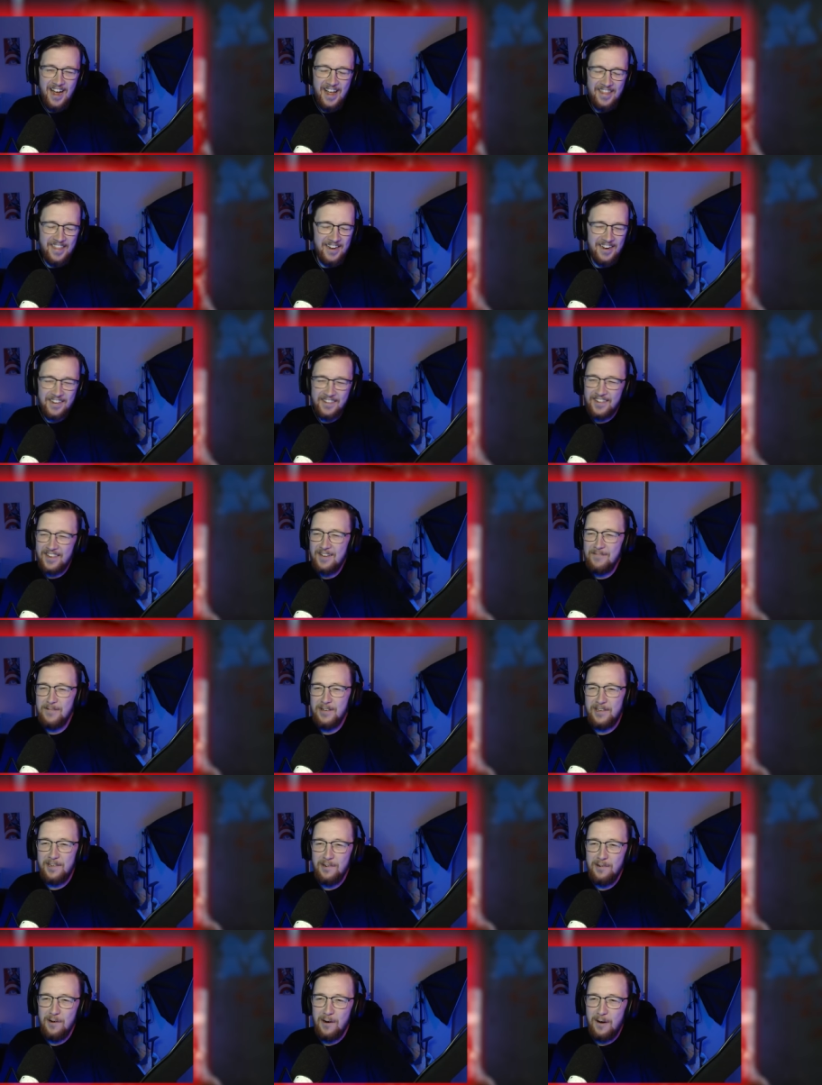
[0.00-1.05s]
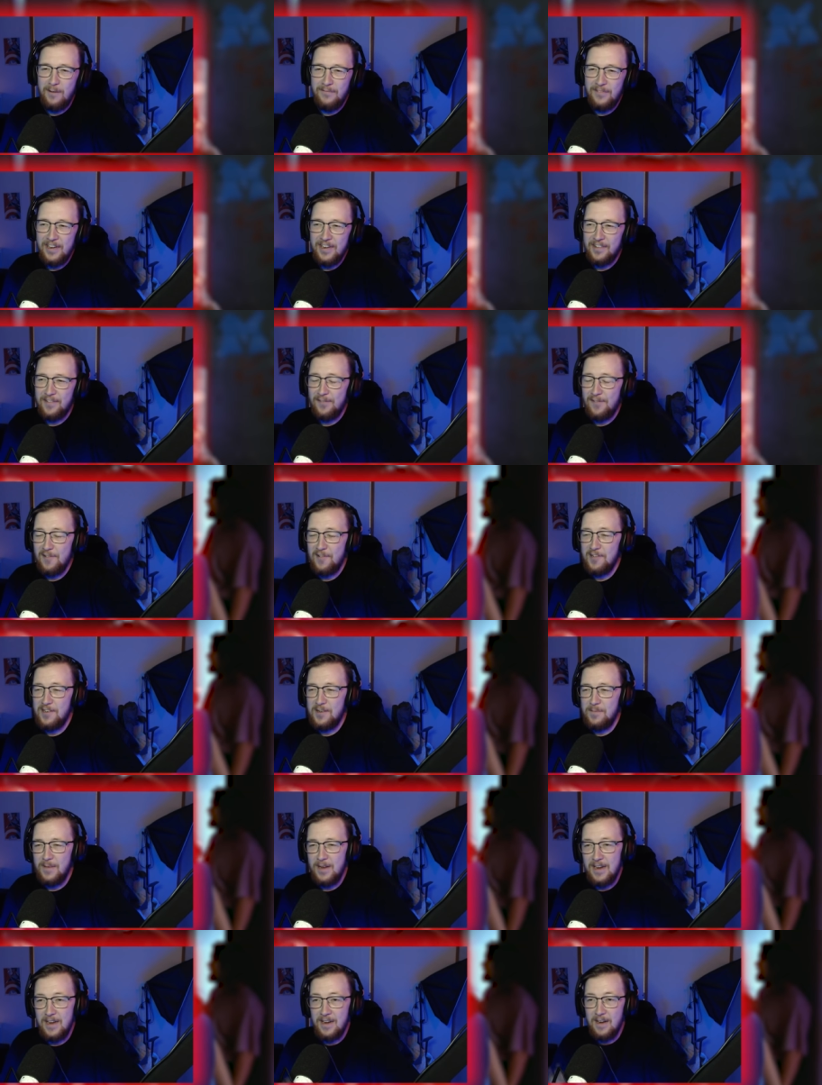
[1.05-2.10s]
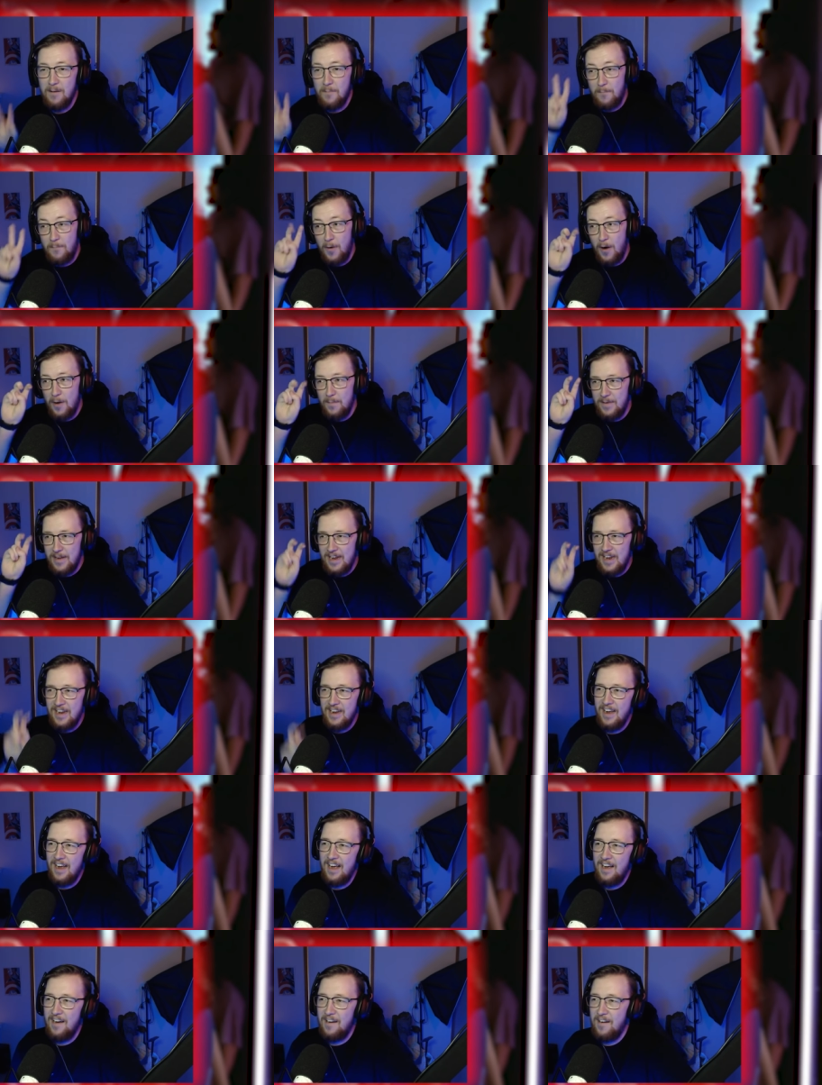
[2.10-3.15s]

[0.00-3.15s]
I think it's going to be too obvious for it to be Bobby